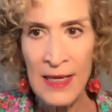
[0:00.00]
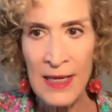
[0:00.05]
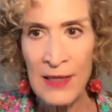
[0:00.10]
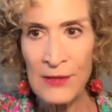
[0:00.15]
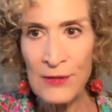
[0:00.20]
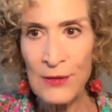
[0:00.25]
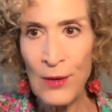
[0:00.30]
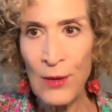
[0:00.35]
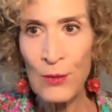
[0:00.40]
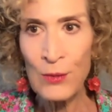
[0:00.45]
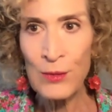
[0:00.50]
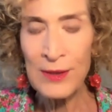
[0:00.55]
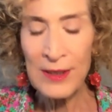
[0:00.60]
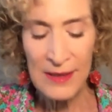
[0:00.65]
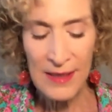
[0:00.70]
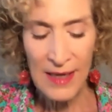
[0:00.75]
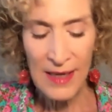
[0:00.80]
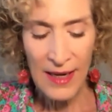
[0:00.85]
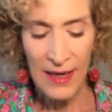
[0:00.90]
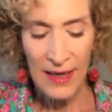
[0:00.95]
So
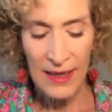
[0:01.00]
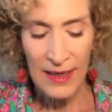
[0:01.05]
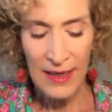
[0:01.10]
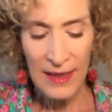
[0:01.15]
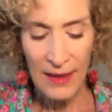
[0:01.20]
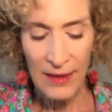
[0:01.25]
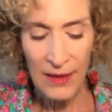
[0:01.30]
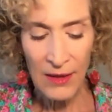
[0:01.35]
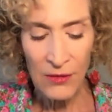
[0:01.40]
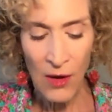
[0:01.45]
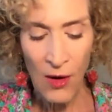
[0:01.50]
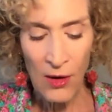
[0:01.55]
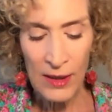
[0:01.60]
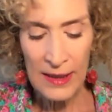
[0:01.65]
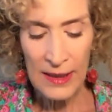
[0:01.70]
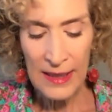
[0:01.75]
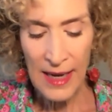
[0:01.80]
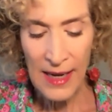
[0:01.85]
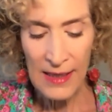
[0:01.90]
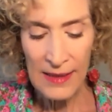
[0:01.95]
today, our
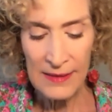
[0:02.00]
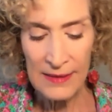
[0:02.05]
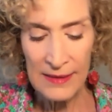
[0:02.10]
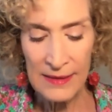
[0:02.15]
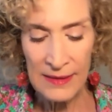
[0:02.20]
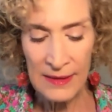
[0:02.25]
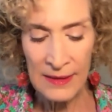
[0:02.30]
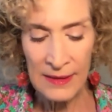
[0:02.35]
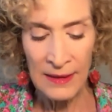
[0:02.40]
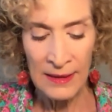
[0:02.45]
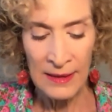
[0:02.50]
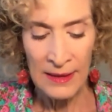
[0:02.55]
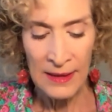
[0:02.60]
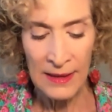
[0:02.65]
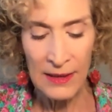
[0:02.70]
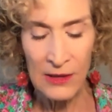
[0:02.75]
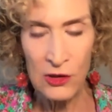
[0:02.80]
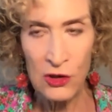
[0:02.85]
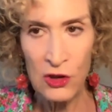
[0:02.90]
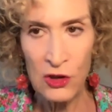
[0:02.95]
guest
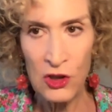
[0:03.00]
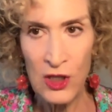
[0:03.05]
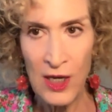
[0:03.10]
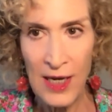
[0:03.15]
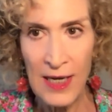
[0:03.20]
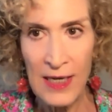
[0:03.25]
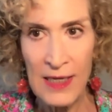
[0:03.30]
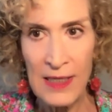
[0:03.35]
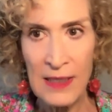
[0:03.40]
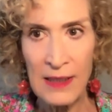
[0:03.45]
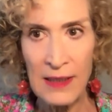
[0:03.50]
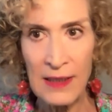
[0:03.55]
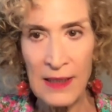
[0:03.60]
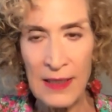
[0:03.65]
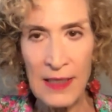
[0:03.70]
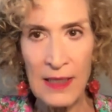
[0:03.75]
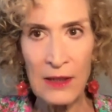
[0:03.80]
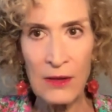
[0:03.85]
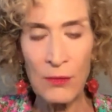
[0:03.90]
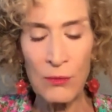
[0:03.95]
is Shane
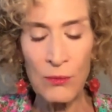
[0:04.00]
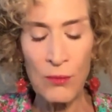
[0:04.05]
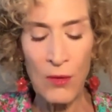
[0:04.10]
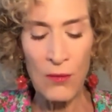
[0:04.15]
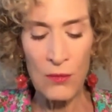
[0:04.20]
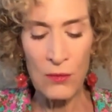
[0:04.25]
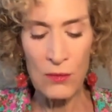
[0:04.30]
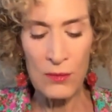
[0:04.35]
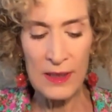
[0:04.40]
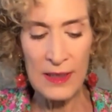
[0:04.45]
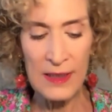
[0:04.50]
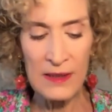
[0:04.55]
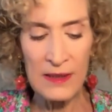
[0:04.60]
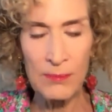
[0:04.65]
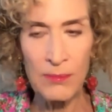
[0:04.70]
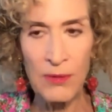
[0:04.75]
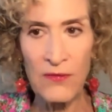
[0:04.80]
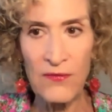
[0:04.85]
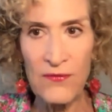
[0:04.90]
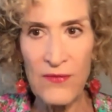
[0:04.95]
Keith Rhoads. He's a
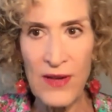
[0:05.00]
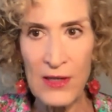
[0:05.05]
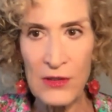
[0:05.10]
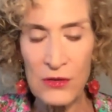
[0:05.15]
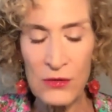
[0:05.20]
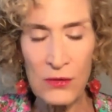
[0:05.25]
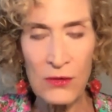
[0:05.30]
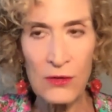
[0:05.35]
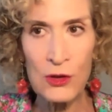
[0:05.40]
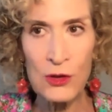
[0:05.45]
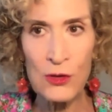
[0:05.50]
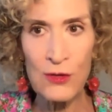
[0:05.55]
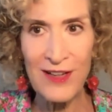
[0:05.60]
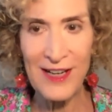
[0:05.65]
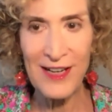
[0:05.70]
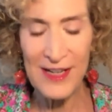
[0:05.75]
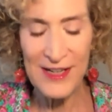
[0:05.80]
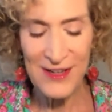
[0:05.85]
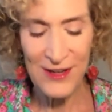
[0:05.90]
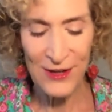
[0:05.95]
professional
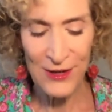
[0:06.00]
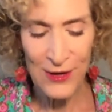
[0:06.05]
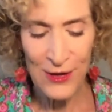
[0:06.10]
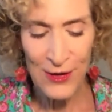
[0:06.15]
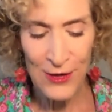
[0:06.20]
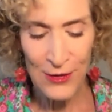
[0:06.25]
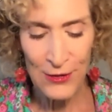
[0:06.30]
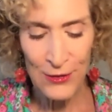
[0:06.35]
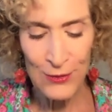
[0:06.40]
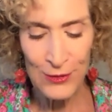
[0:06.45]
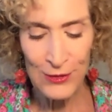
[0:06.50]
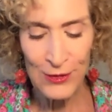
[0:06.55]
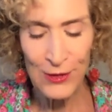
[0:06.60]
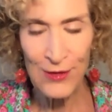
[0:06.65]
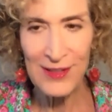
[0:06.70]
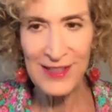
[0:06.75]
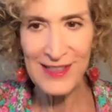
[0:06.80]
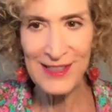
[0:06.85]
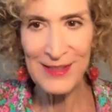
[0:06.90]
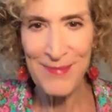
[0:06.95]
trainer who
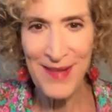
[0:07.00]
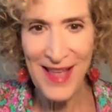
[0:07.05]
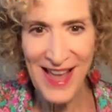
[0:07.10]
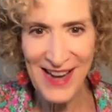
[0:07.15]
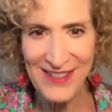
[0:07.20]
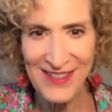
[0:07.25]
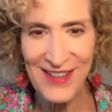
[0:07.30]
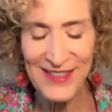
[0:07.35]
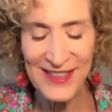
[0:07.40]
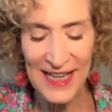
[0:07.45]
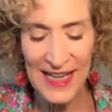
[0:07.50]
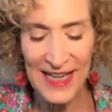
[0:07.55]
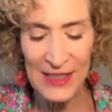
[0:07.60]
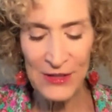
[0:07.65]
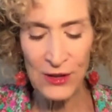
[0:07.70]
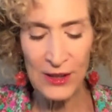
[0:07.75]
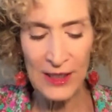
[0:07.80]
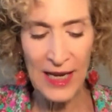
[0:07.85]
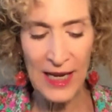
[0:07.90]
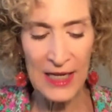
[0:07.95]
turned his background in
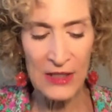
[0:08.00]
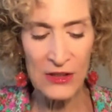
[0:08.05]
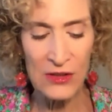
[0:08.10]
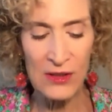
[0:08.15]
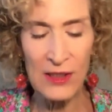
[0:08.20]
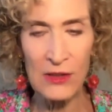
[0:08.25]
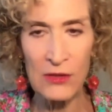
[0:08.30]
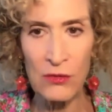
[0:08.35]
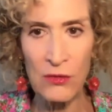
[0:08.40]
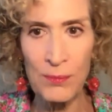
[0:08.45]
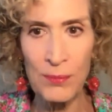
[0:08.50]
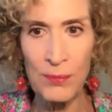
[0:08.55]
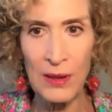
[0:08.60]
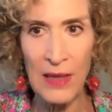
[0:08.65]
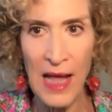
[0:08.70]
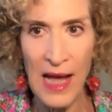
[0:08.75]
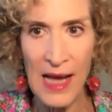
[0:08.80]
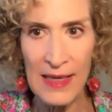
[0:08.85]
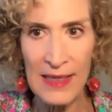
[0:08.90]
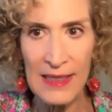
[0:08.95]
education into a
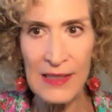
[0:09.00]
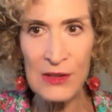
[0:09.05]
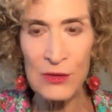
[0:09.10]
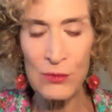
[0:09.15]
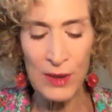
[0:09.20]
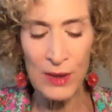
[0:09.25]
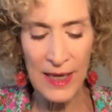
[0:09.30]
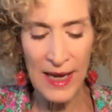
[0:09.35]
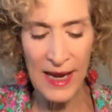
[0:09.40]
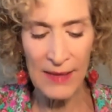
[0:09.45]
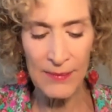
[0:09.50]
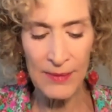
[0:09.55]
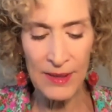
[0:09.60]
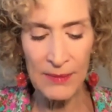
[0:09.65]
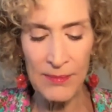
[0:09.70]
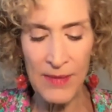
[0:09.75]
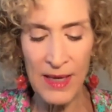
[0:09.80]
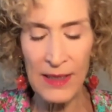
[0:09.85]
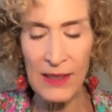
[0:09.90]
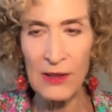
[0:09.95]
Pilates, rehab,
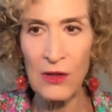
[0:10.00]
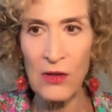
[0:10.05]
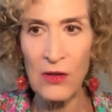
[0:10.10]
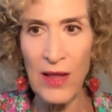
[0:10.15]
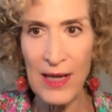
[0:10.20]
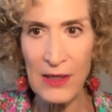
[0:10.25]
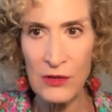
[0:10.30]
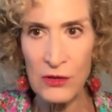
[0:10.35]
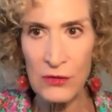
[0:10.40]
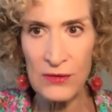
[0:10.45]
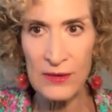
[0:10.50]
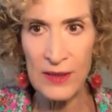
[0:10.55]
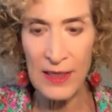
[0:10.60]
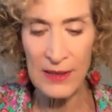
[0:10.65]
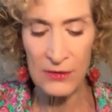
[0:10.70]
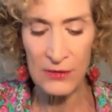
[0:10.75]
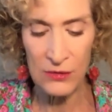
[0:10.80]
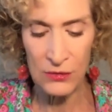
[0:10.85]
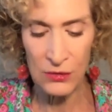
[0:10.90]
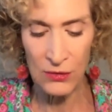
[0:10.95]
and medical
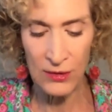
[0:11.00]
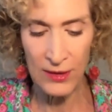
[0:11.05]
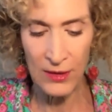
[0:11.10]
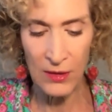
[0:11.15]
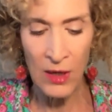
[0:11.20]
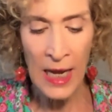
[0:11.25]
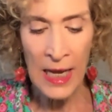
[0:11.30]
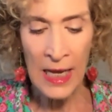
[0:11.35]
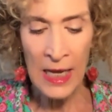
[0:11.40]
exercise studio